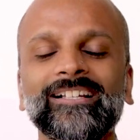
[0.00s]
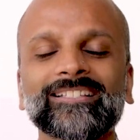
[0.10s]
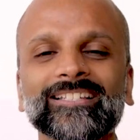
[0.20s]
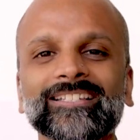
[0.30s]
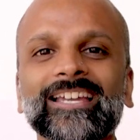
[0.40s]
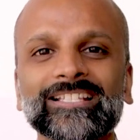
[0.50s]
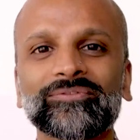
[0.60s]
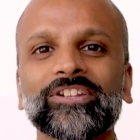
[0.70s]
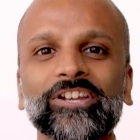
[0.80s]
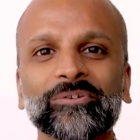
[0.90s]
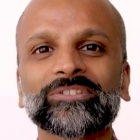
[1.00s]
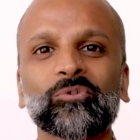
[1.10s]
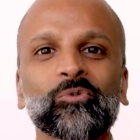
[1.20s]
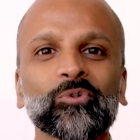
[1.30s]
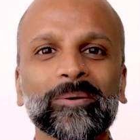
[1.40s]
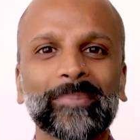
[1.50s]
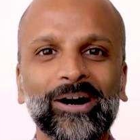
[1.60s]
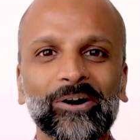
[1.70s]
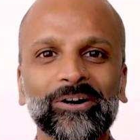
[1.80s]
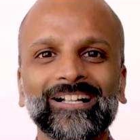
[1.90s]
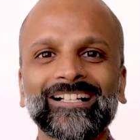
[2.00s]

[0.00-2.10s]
today's video is all about